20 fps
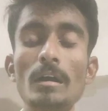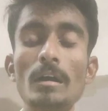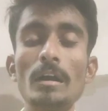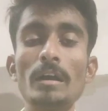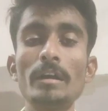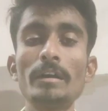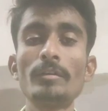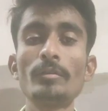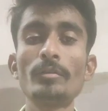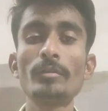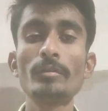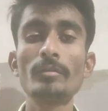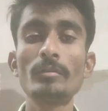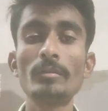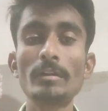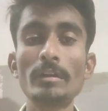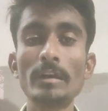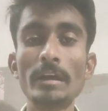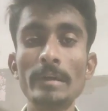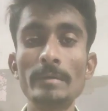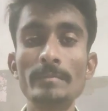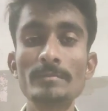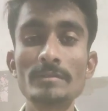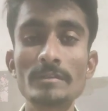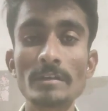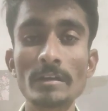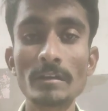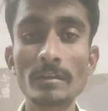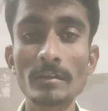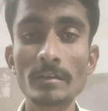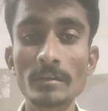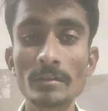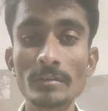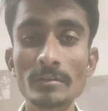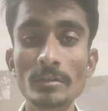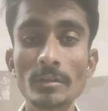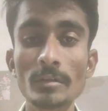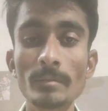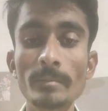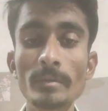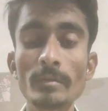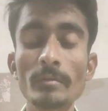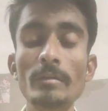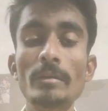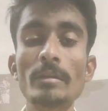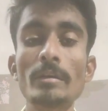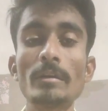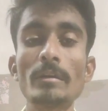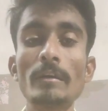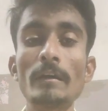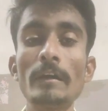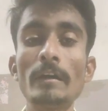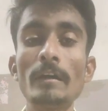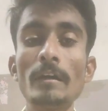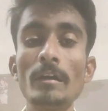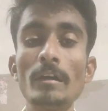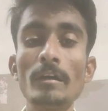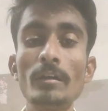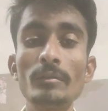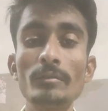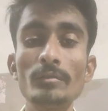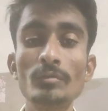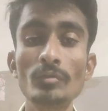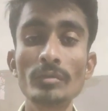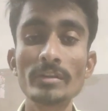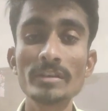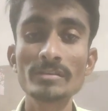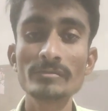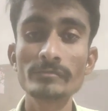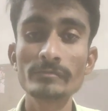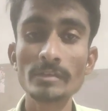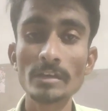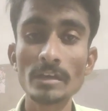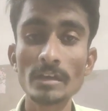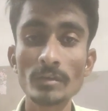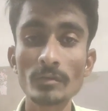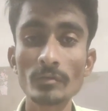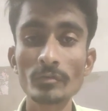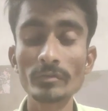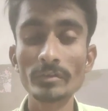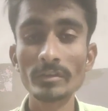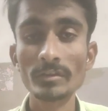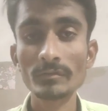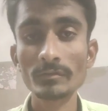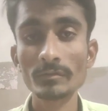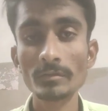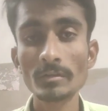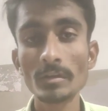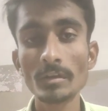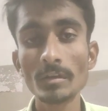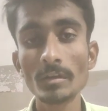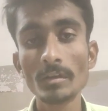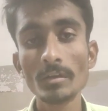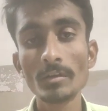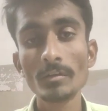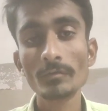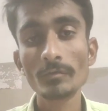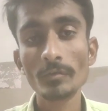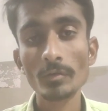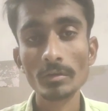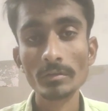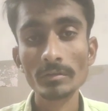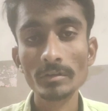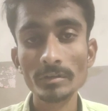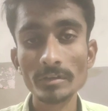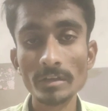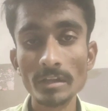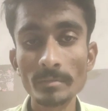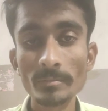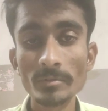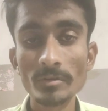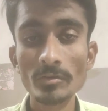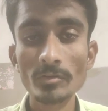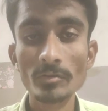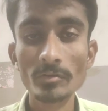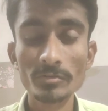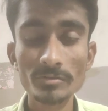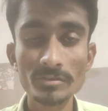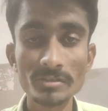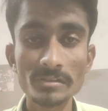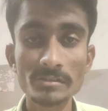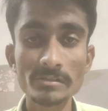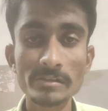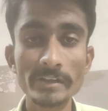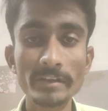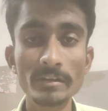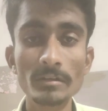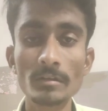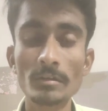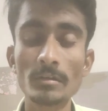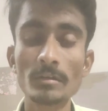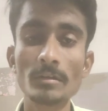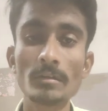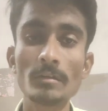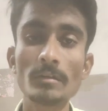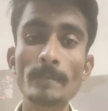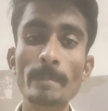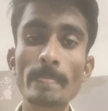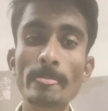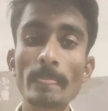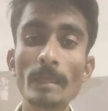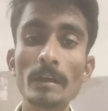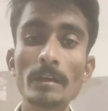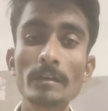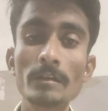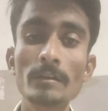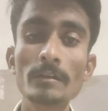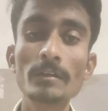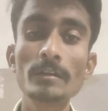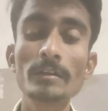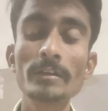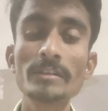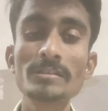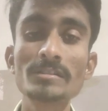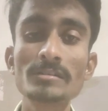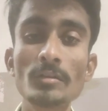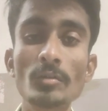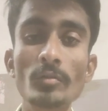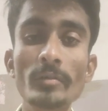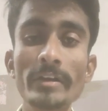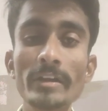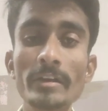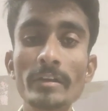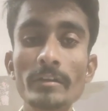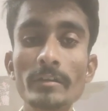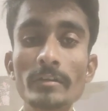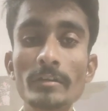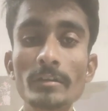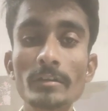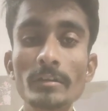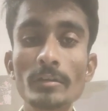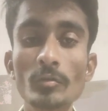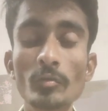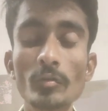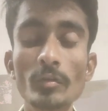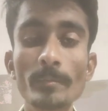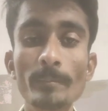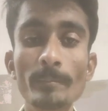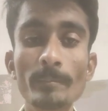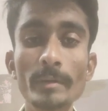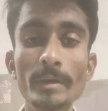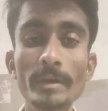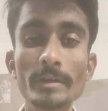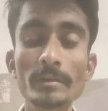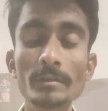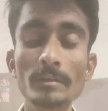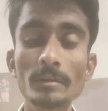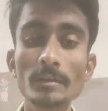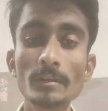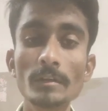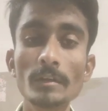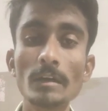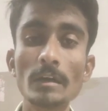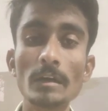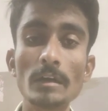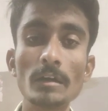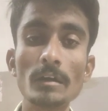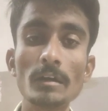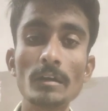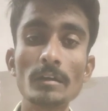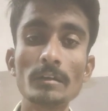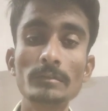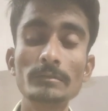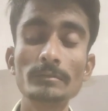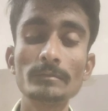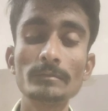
Hi everyone, I am Sarang Anantra Pawar. Today we are looking for the terminologies like drug discovery and drug development, uh,